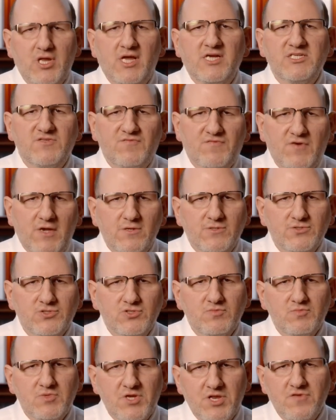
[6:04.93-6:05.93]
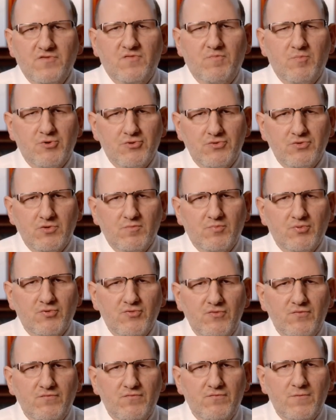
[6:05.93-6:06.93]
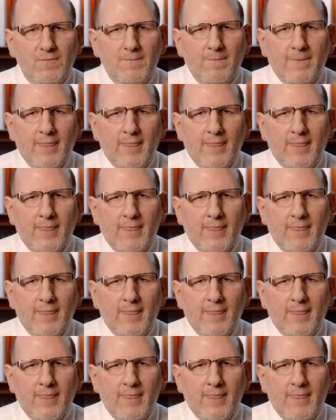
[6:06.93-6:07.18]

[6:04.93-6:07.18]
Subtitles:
has failed to meet its burden of proof.